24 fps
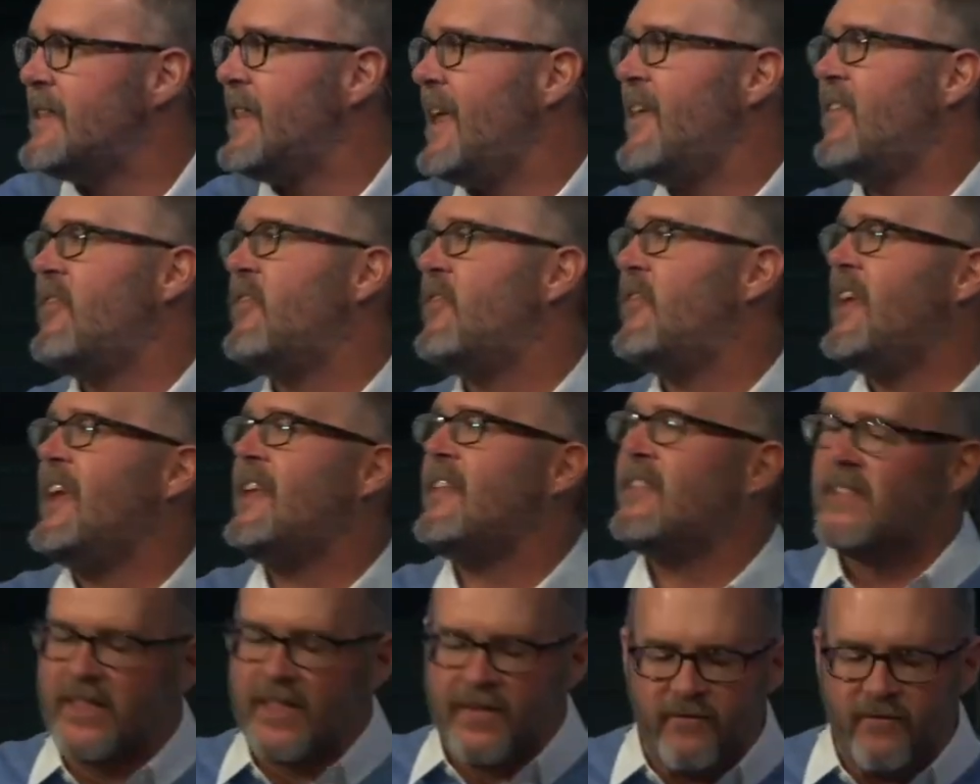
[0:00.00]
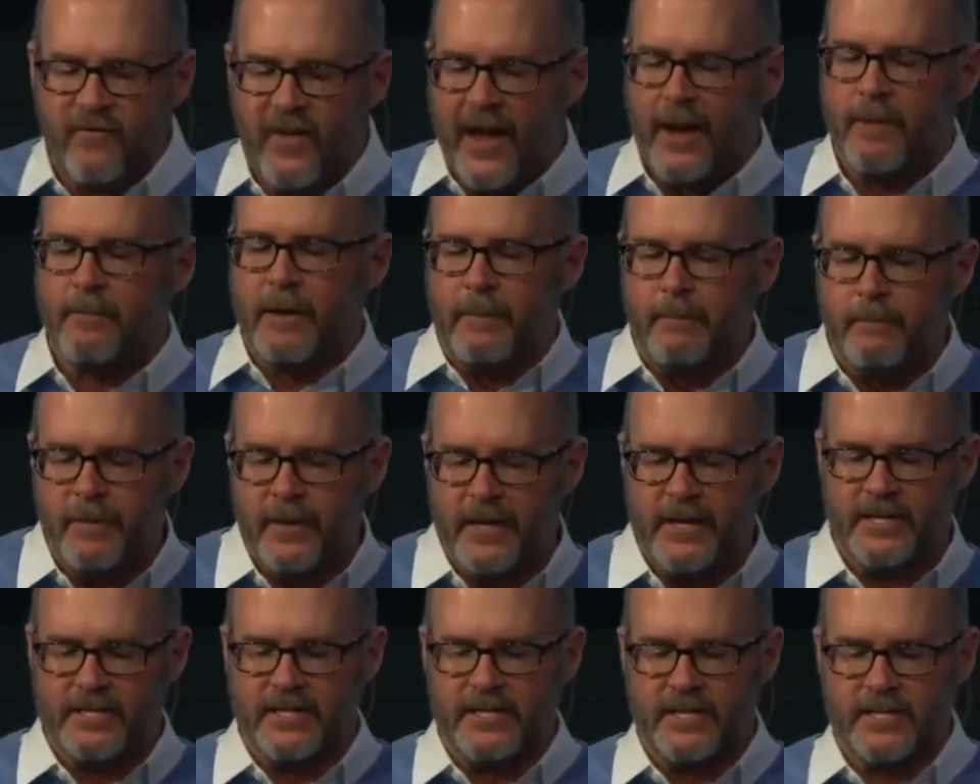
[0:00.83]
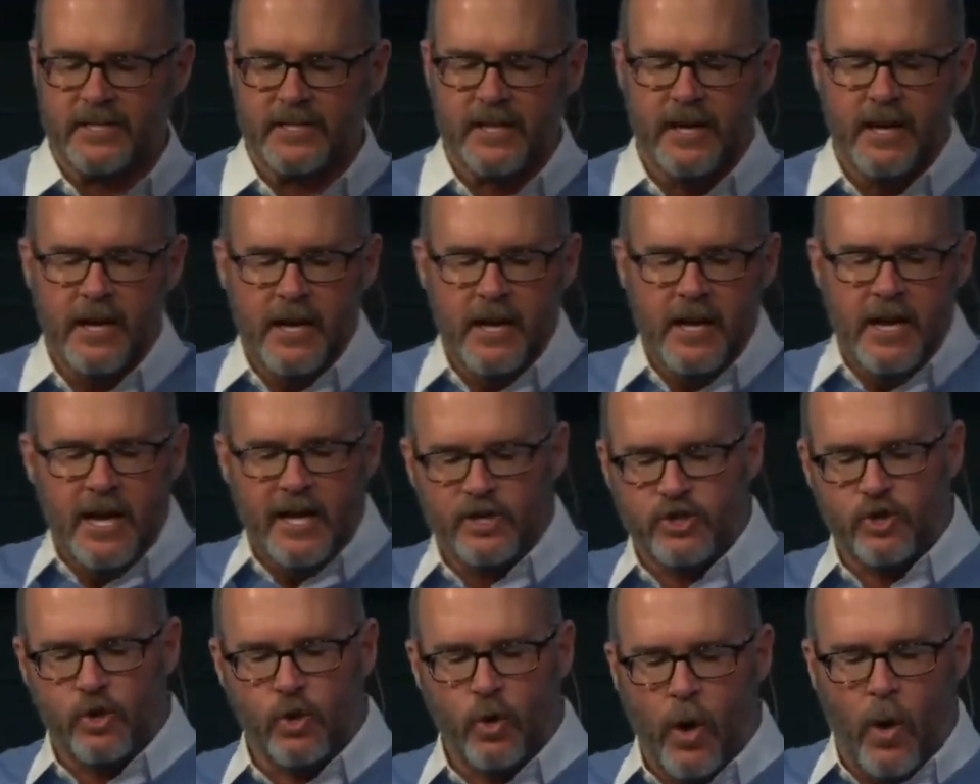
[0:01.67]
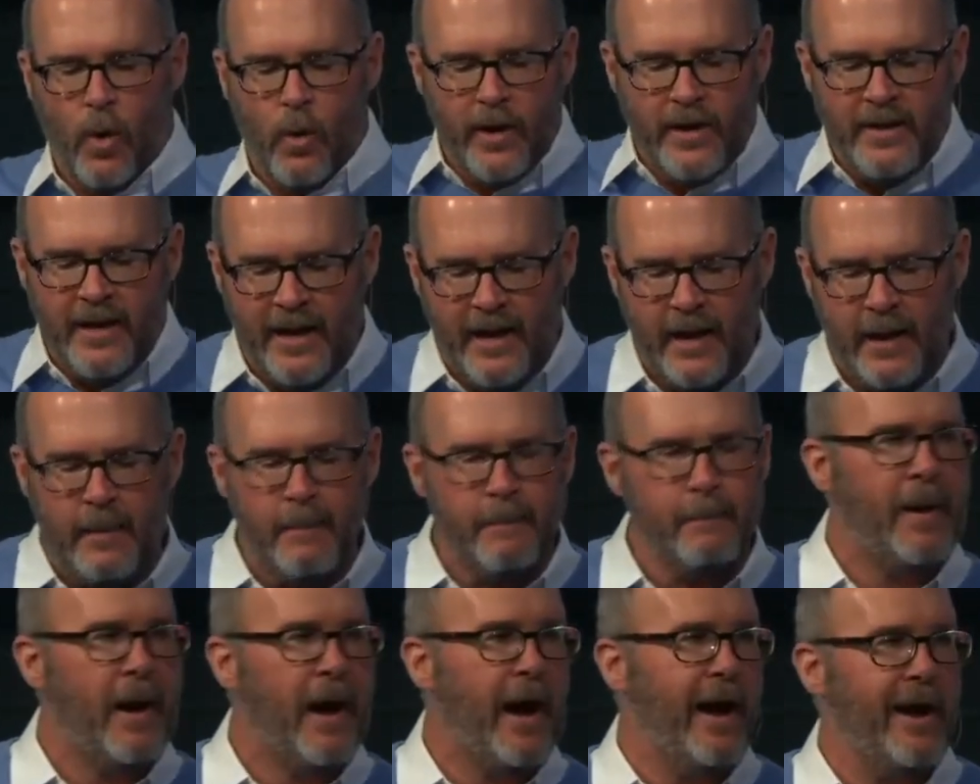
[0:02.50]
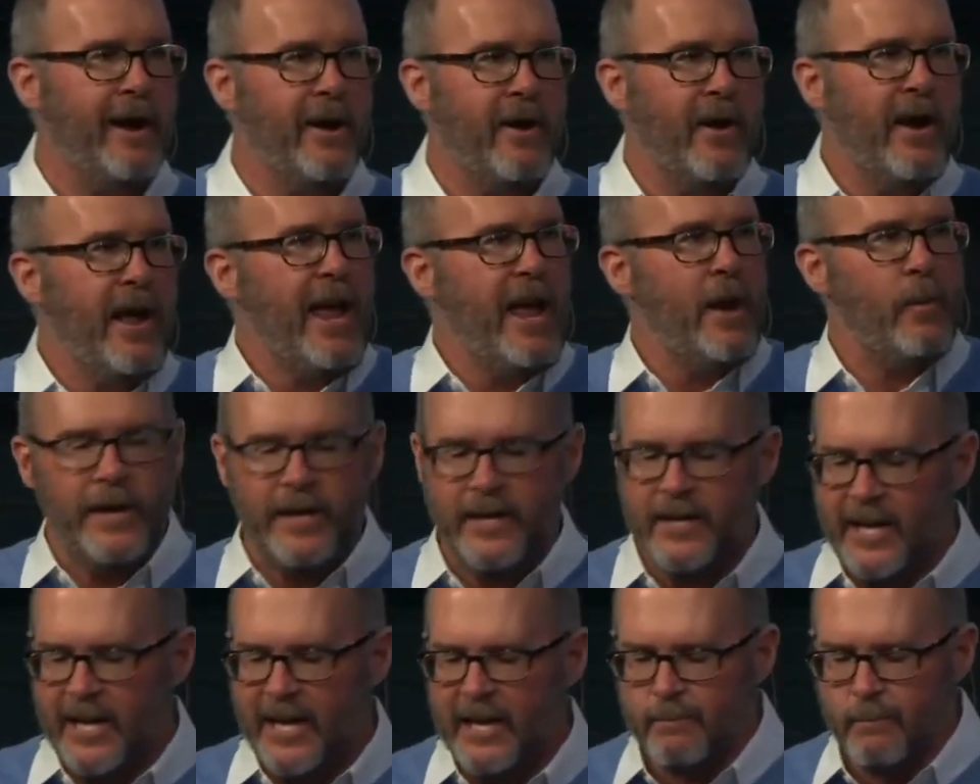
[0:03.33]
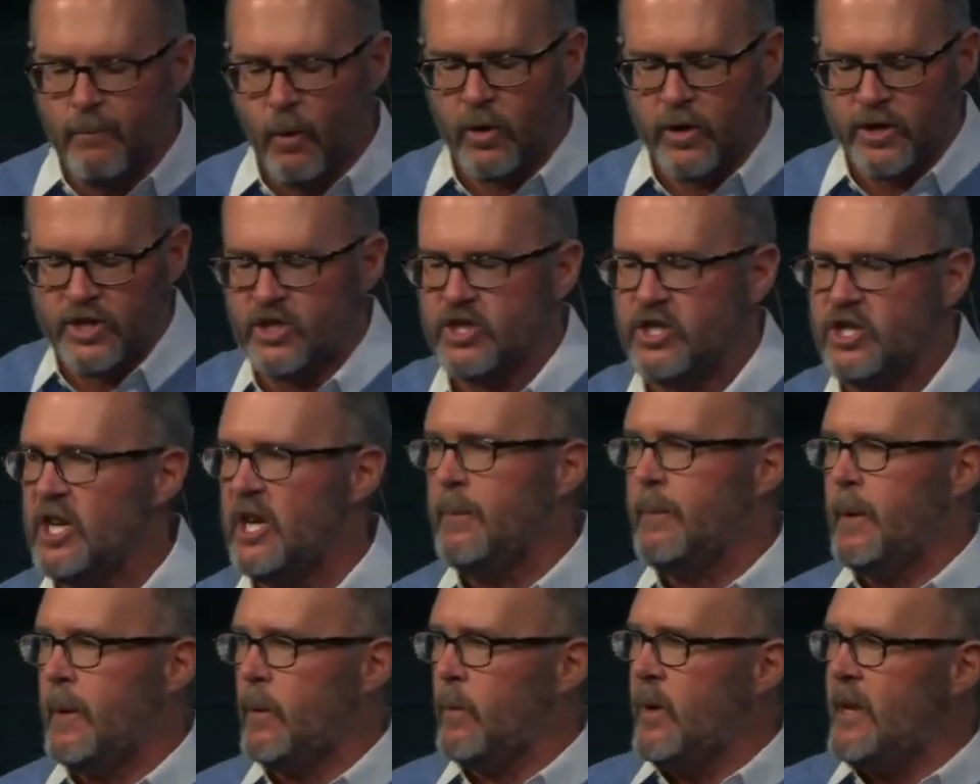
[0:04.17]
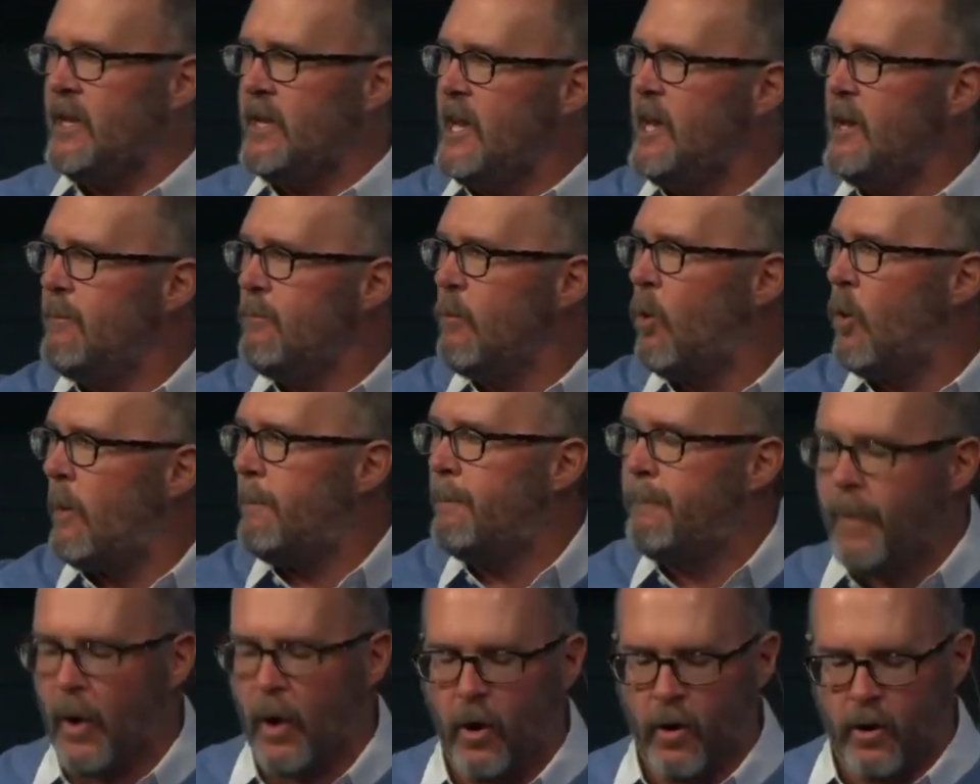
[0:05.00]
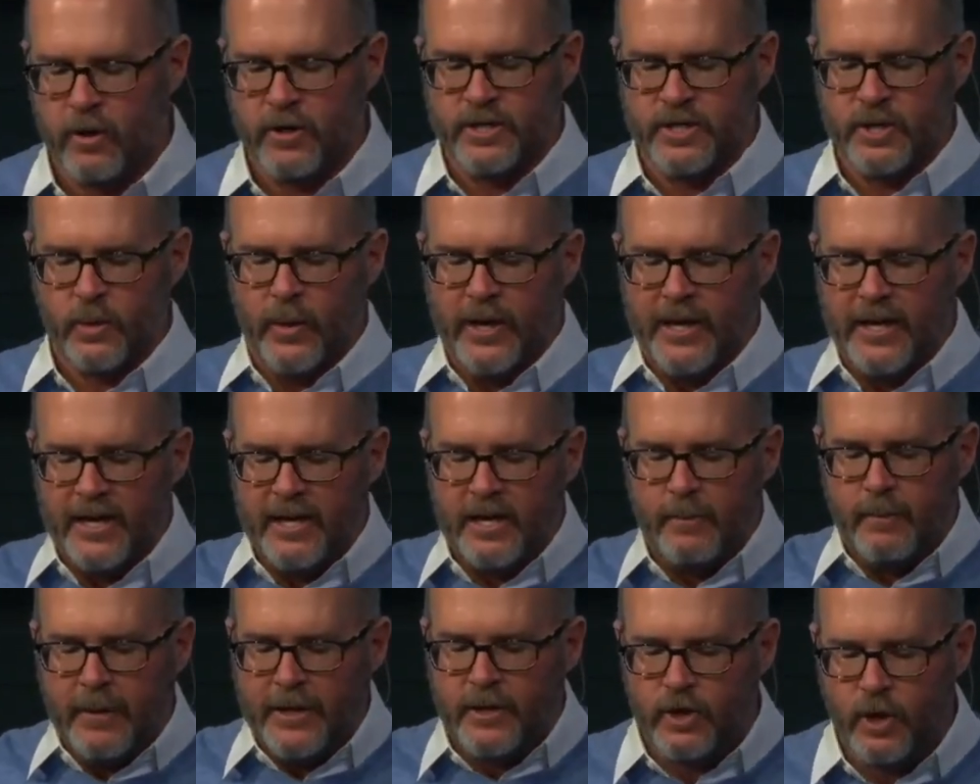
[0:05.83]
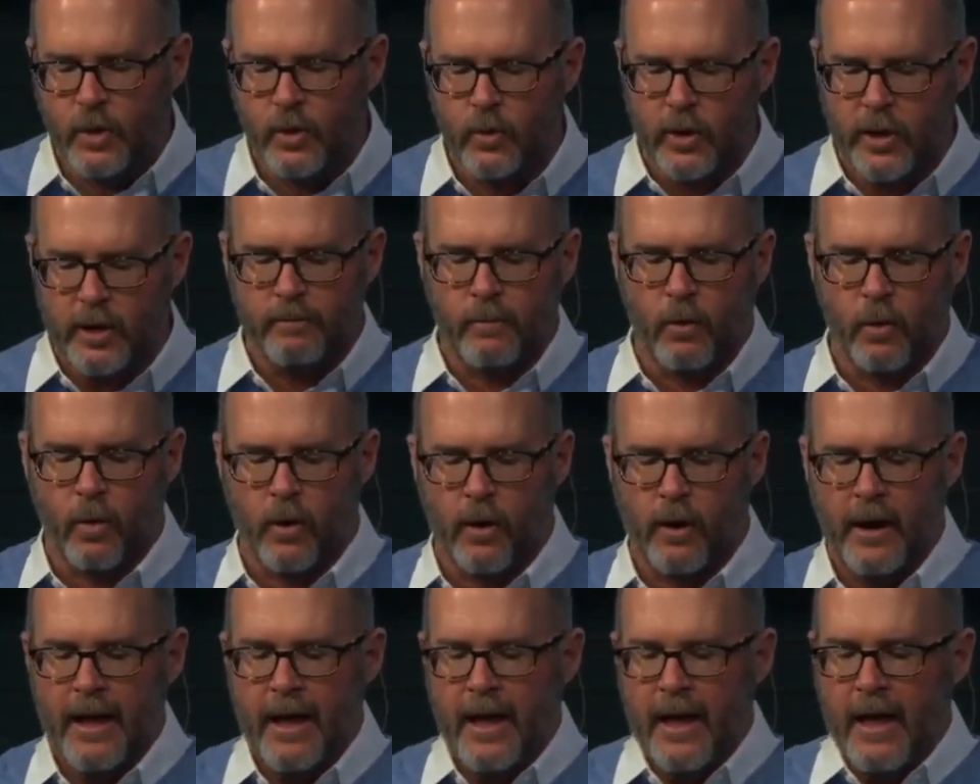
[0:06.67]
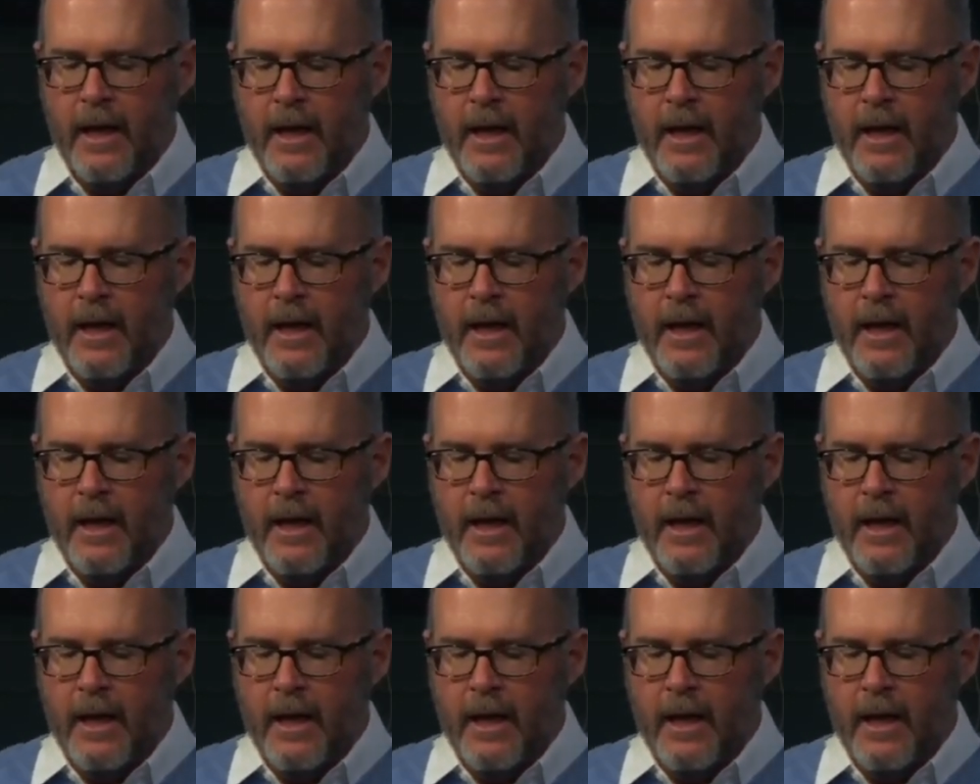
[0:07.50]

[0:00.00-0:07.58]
And they think that the family business is growing the empire, and we need more sheep, and we need more barns, and we need to be doing more.